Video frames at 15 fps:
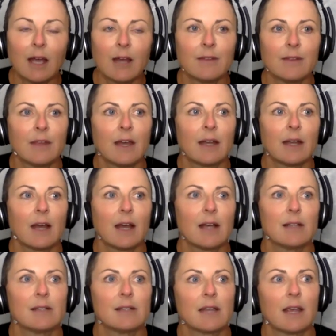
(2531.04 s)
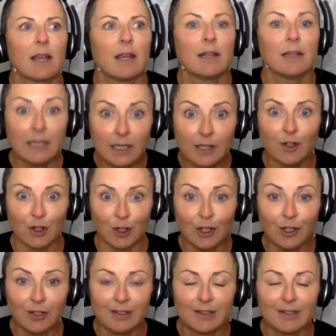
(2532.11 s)
And that as a leader,
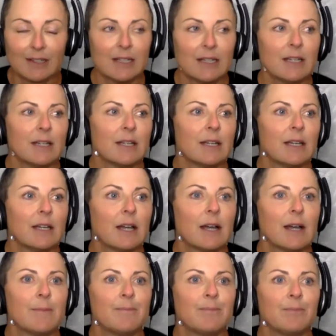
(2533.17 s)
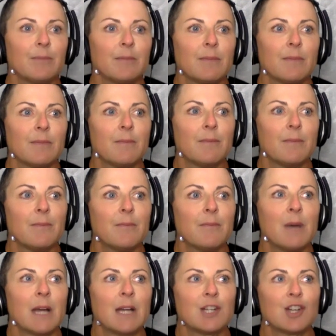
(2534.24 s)

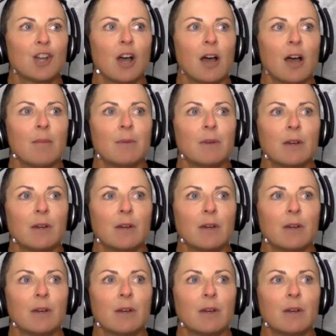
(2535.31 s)
my job